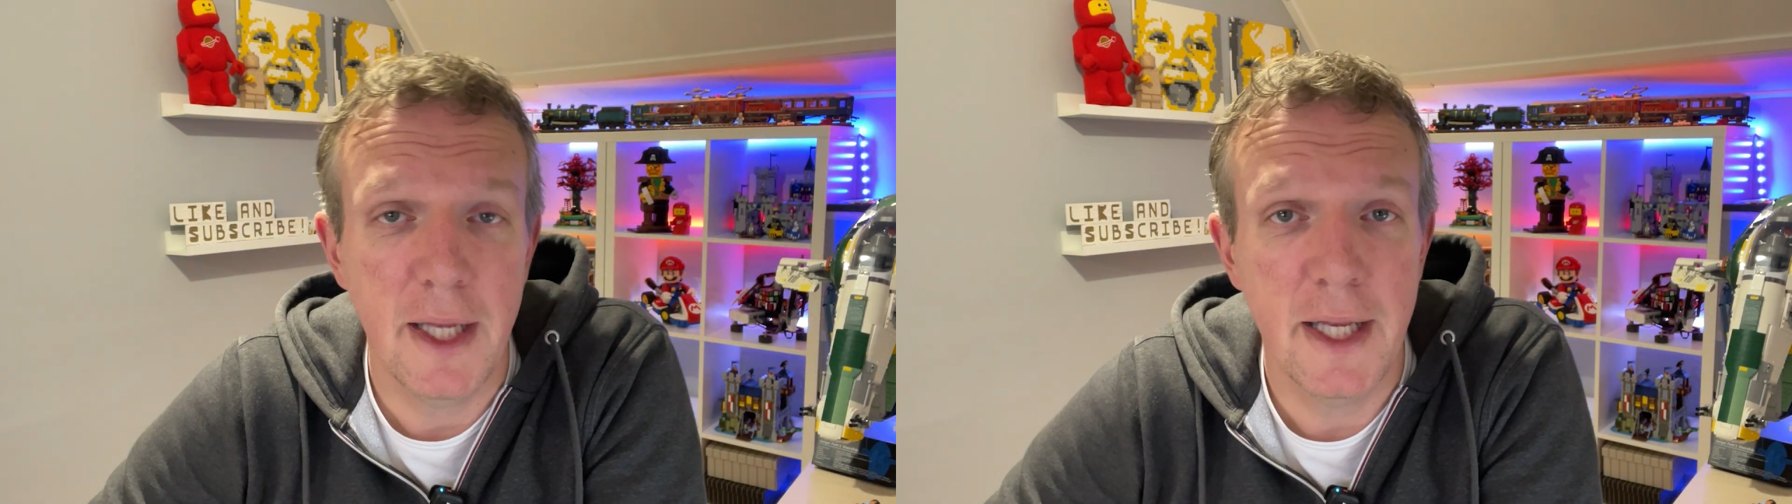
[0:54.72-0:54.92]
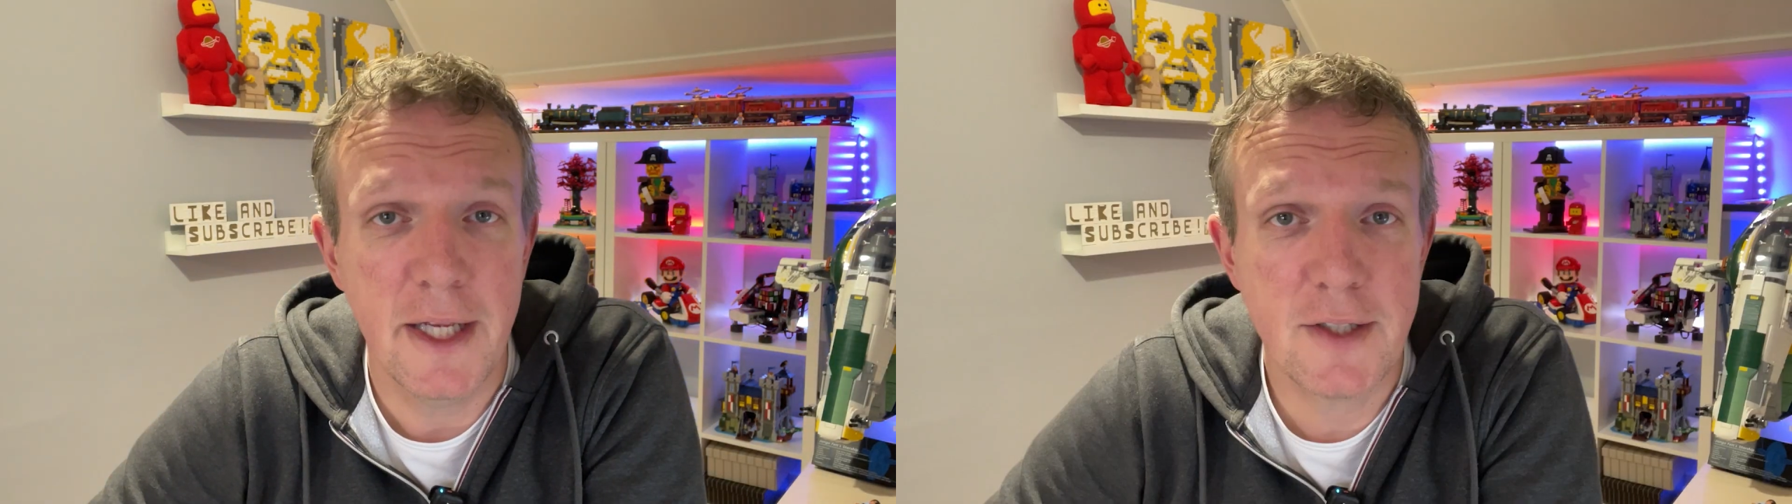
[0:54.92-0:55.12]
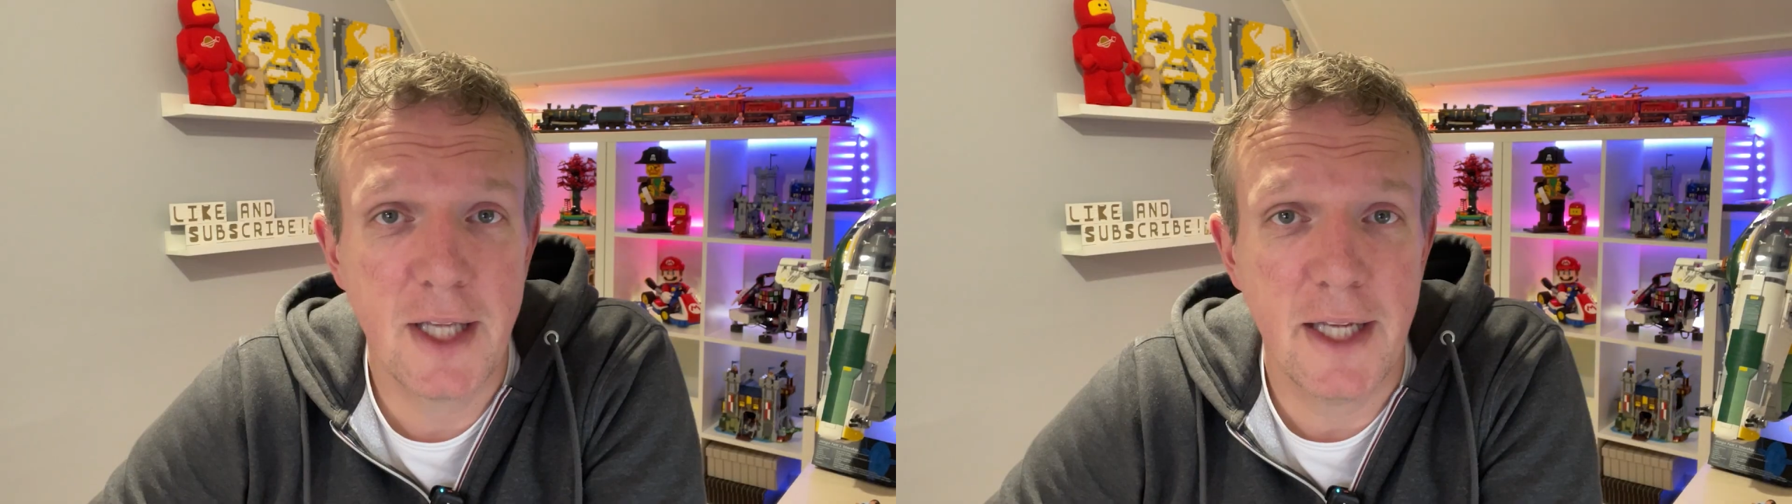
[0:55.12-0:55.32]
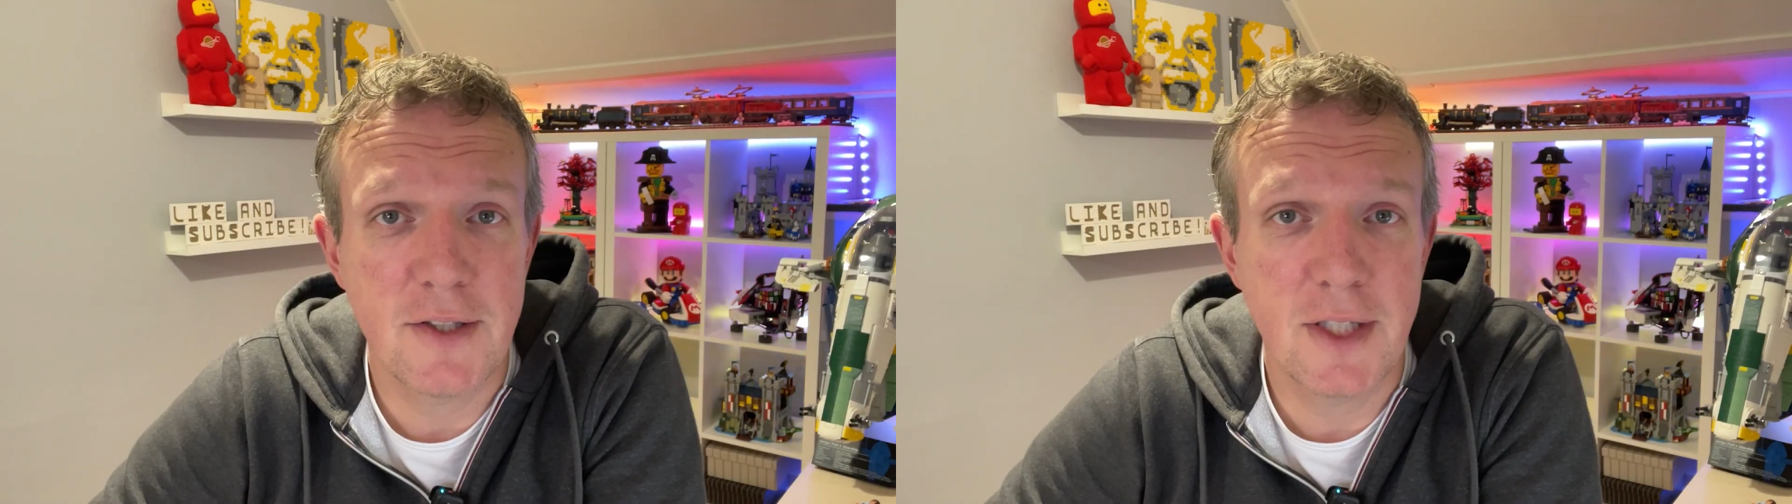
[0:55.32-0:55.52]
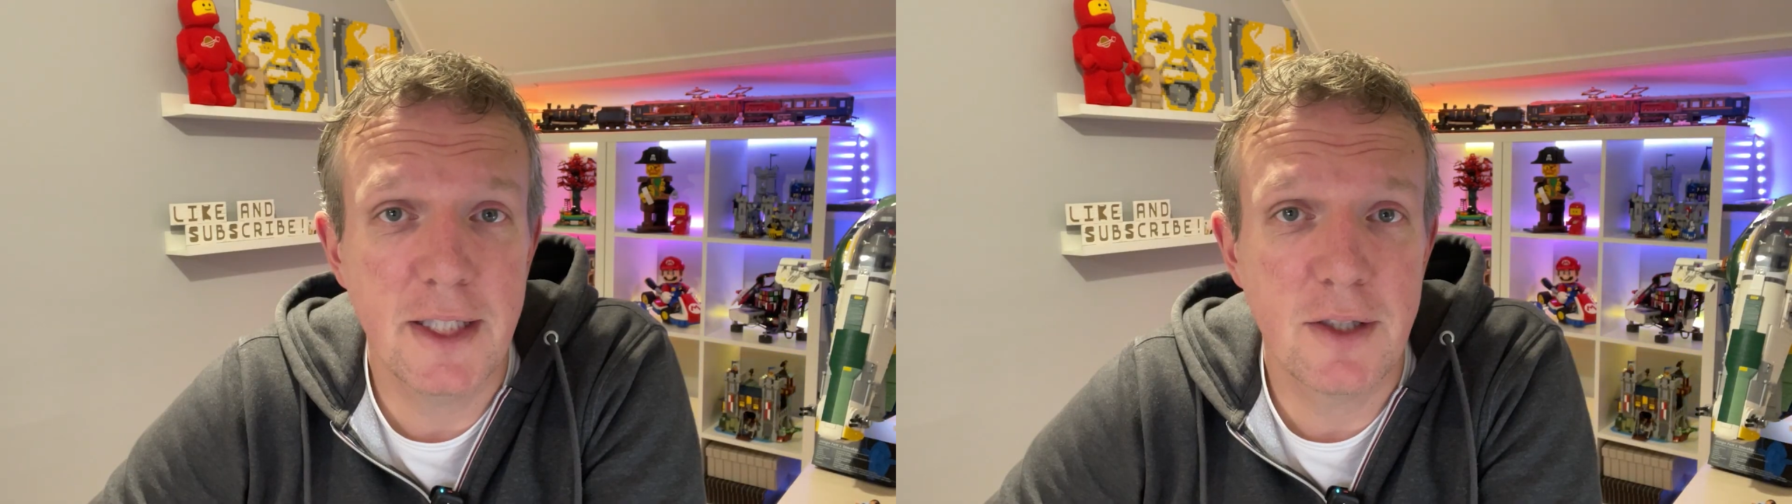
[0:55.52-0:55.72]
In his
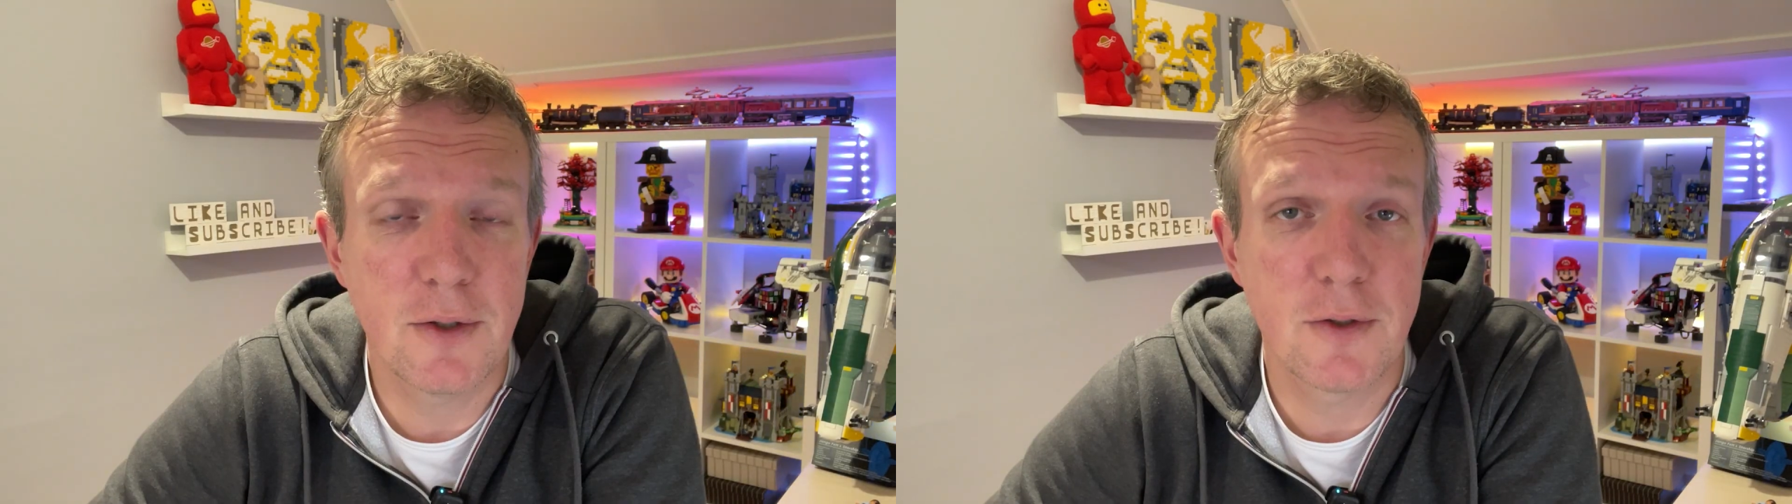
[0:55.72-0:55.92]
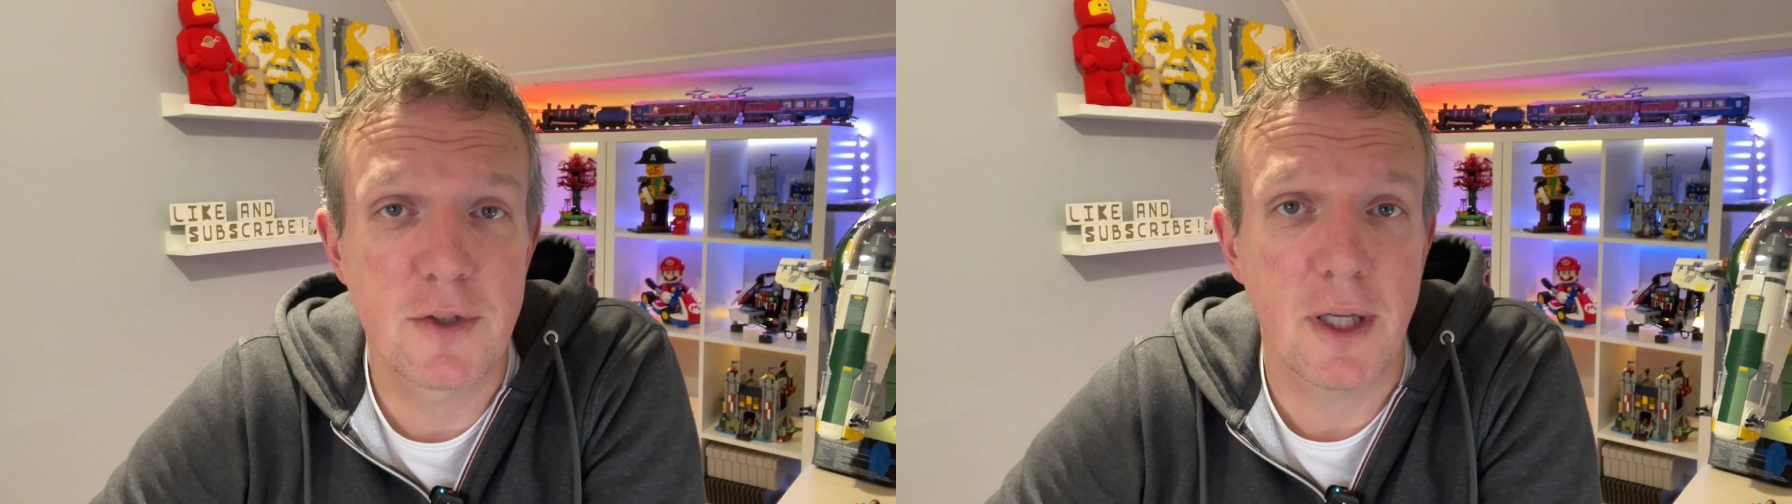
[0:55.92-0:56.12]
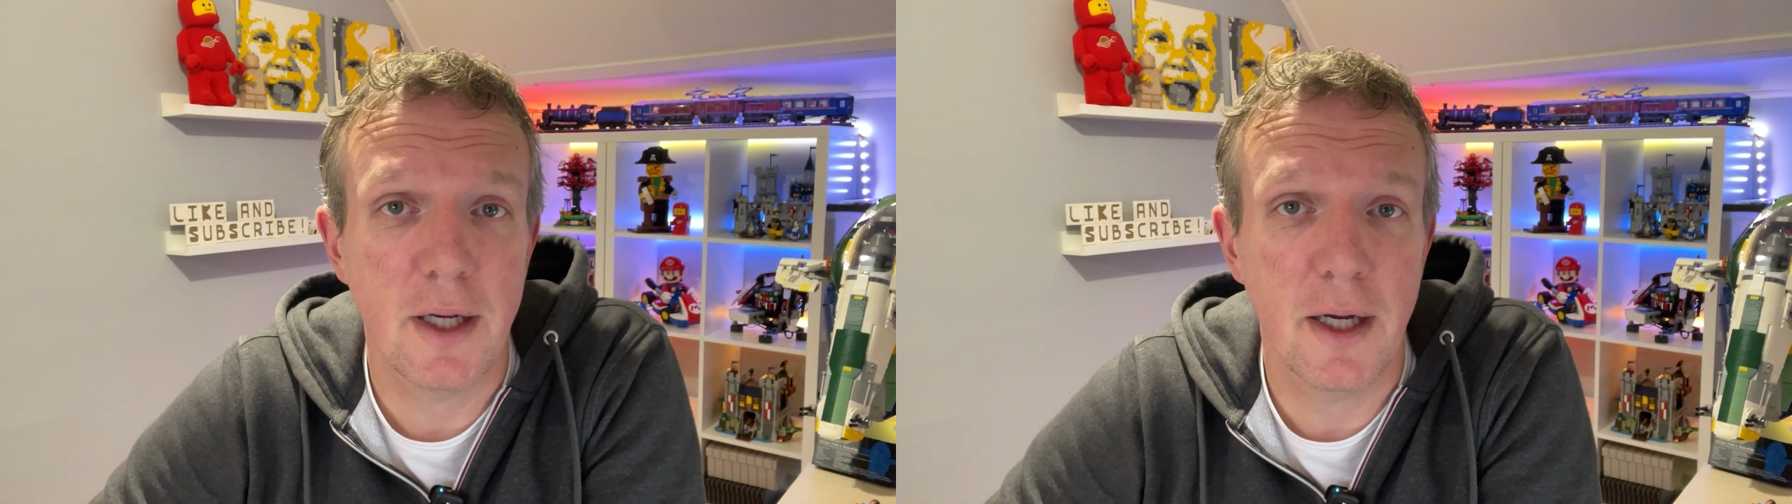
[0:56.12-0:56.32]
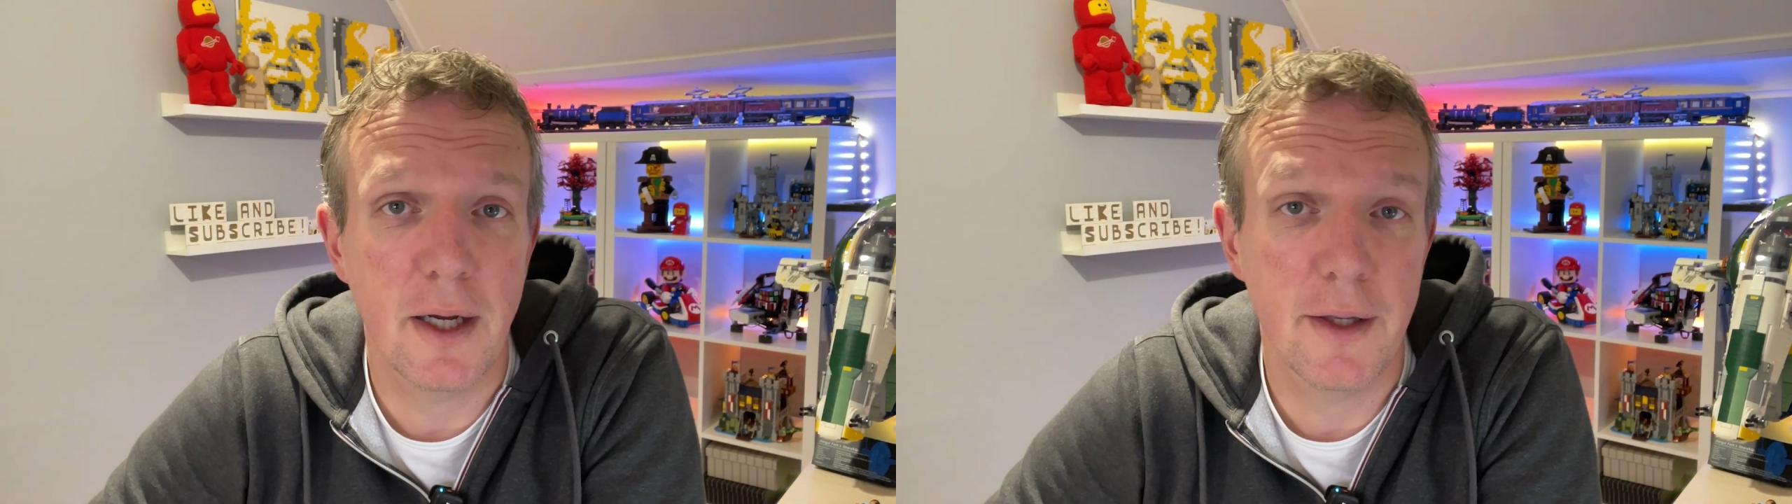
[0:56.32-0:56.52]
case, he used uh,